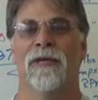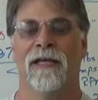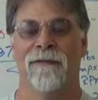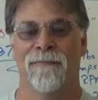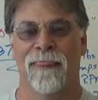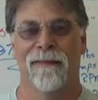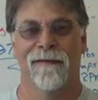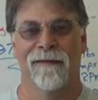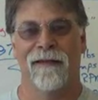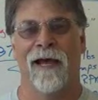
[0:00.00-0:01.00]
B.
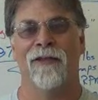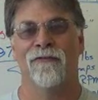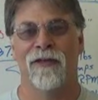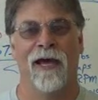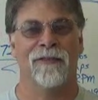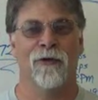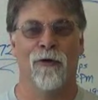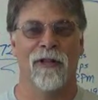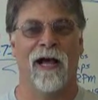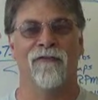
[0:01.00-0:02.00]
Now you've got the
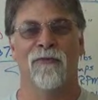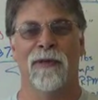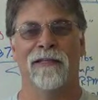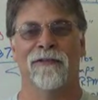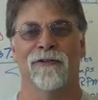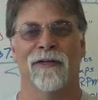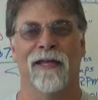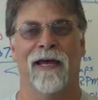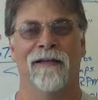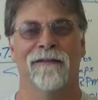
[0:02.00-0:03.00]
whole alphabet to
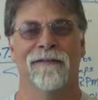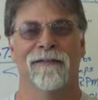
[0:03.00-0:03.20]
look at.